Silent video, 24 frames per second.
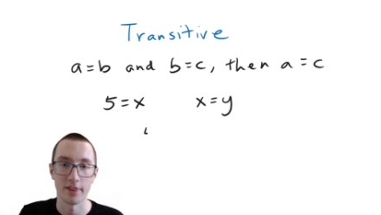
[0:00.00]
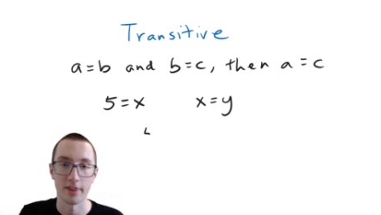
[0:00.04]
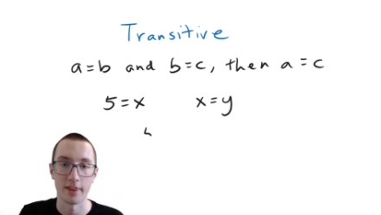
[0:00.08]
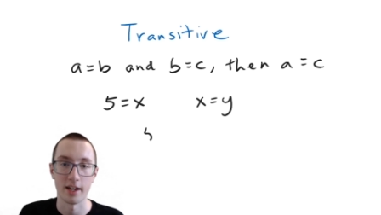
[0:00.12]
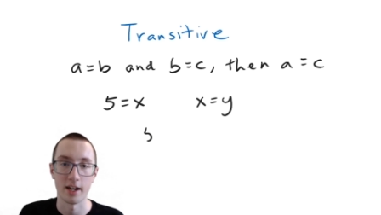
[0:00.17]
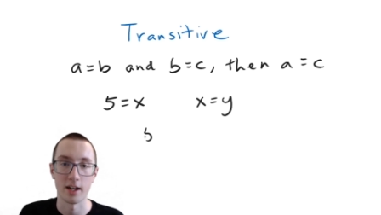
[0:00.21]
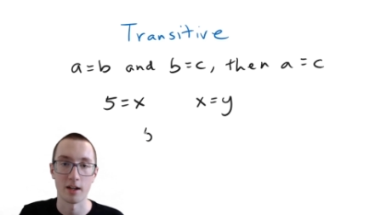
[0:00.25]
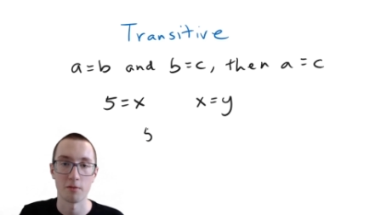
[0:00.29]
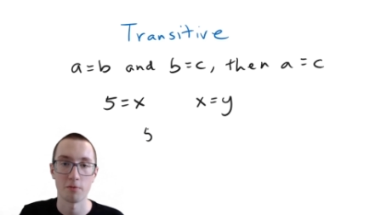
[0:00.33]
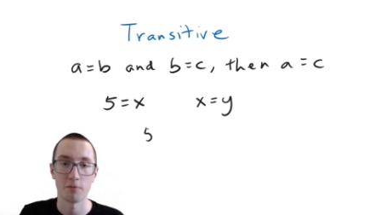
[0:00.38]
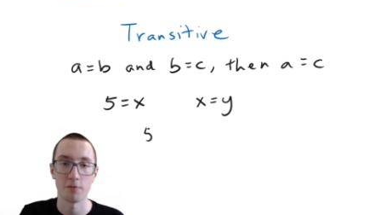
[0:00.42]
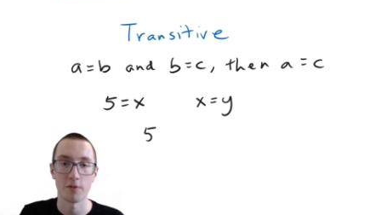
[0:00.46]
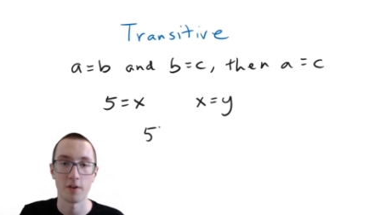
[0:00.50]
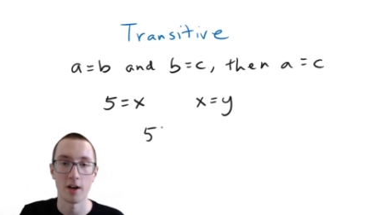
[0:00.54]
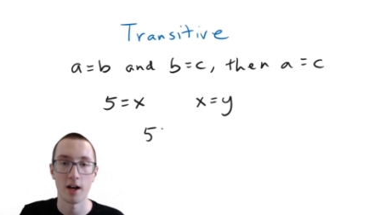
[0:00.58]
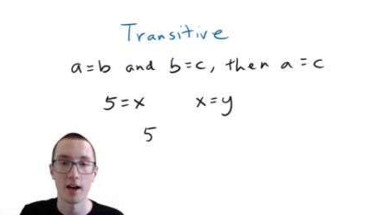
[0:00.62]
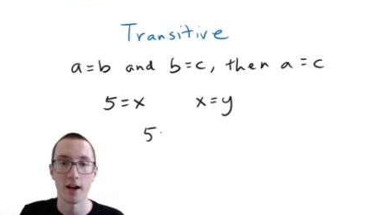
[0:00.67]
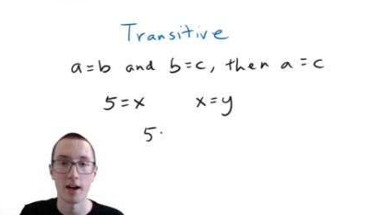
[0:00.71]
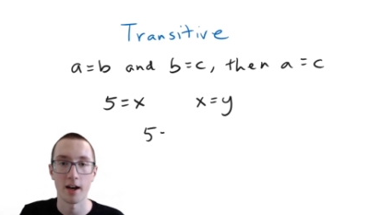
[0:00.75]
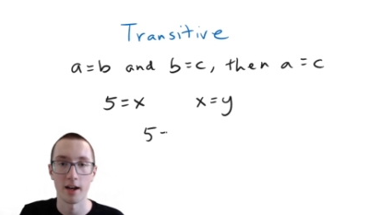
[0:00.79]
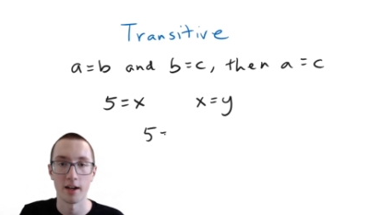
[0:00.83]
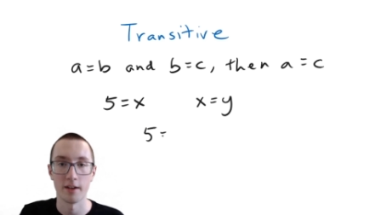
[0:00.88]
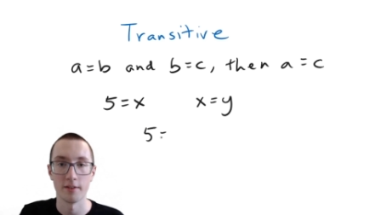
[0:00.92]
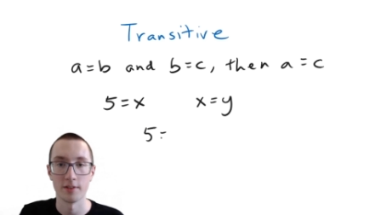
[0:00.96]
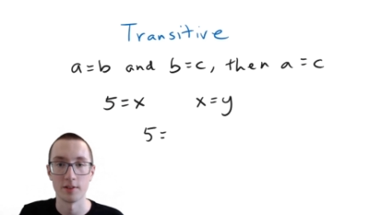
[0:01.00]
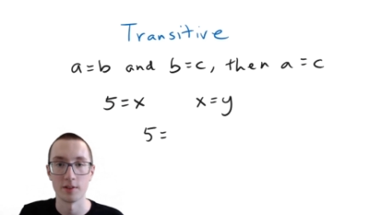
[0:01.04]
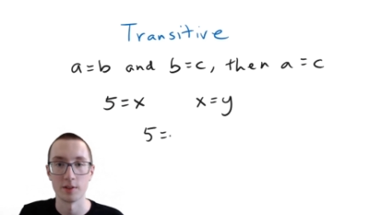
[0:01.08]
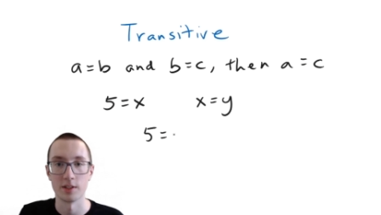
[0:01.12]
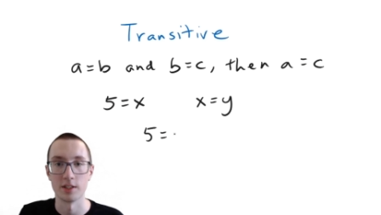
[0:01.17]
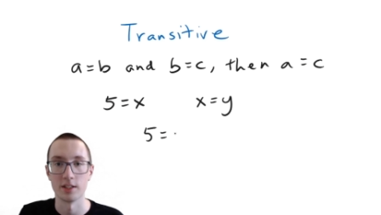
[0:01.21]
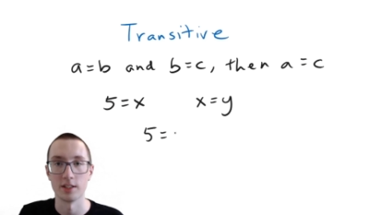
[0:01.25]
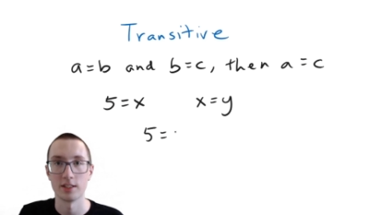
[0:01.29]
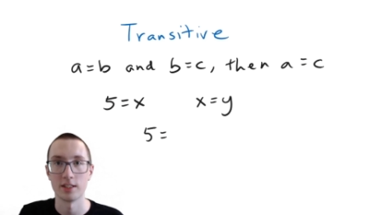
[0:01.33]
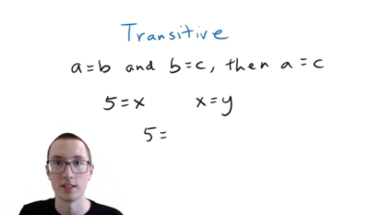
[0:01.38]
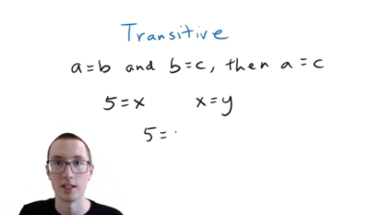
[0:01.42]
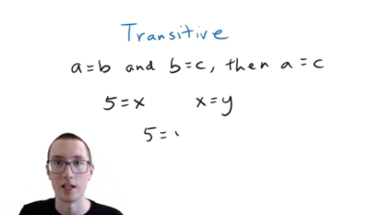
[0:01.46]
that 5 is
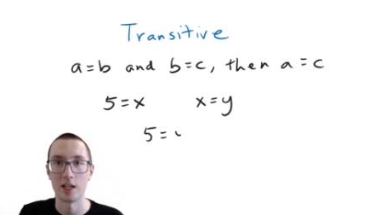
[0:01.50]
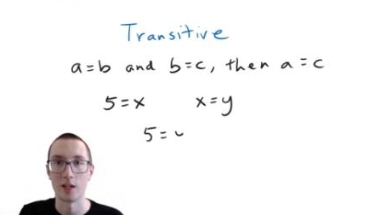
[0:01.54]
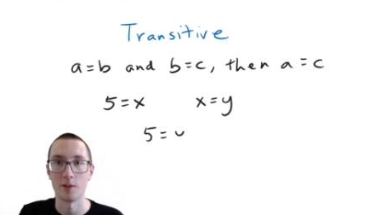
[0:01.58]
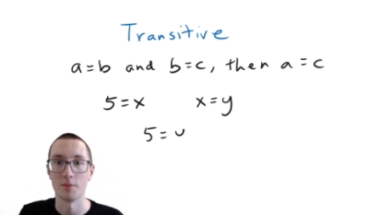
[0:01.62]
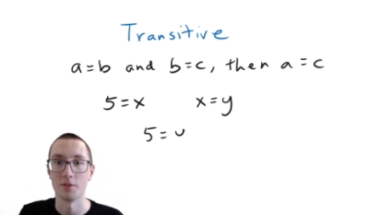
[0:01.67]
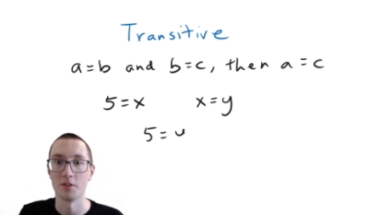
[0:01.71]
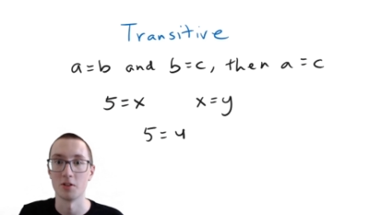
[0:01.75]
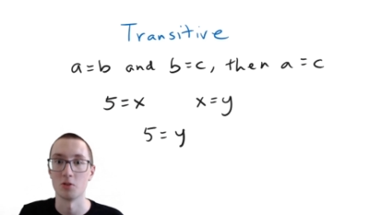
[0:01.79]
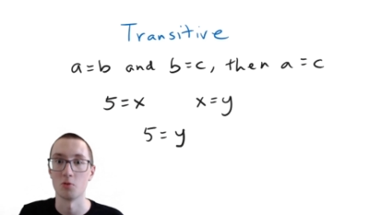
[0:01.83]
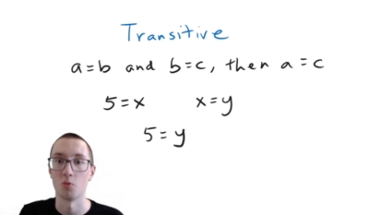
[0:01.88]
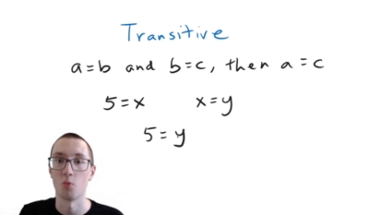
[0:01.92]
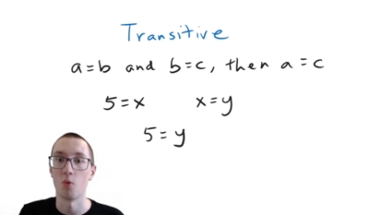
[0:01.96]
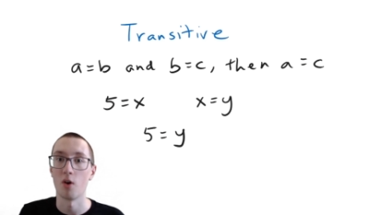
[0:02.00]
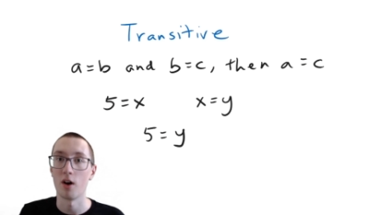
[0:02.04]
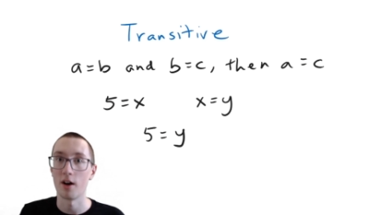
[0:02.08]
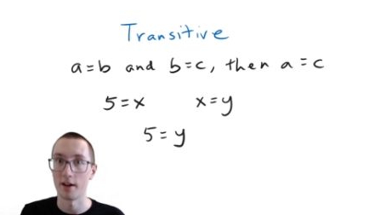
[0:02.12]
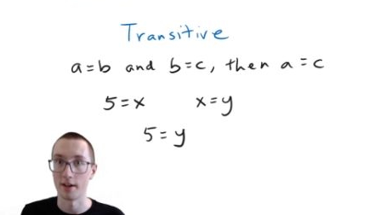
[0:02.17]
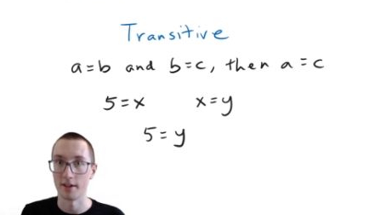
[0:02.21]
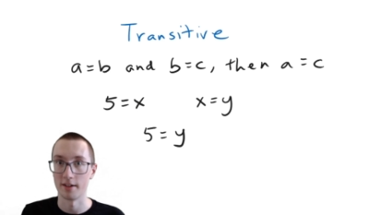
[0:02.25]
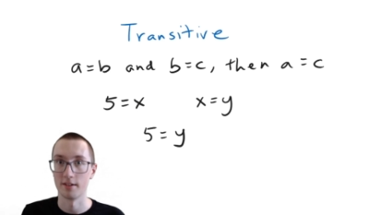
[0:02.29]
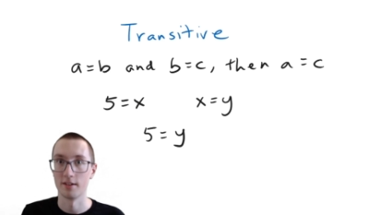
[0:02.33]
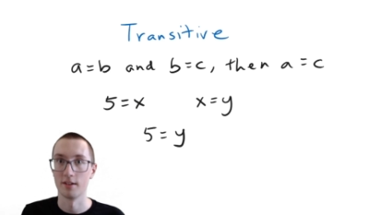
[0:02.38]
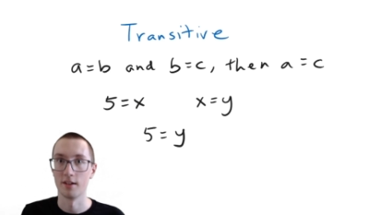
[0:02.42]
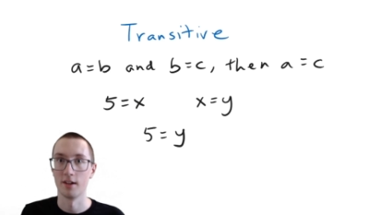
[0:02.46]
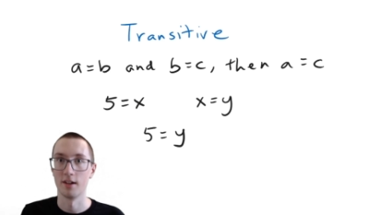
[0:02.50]
the same as y